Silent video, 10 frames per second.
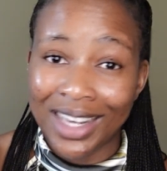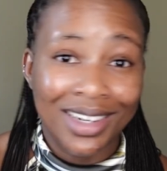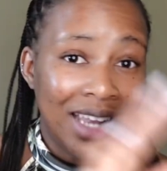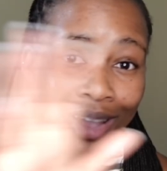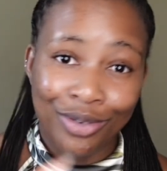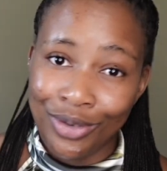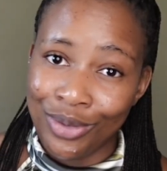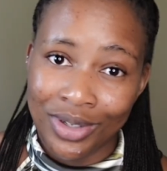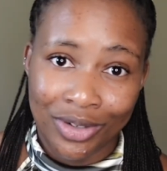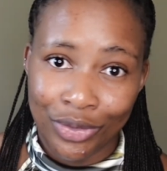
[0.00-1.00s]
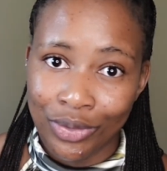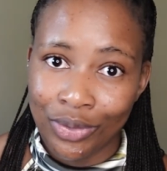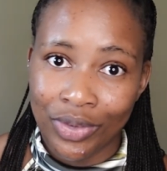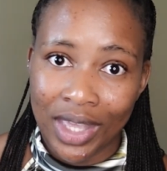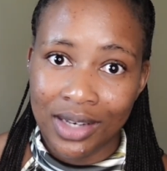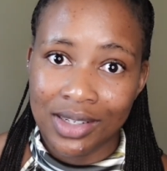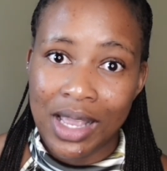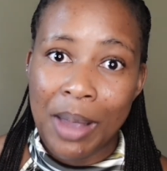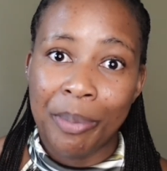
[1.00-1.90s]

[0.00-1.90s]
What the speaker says: I didn't have to do an interviews for that,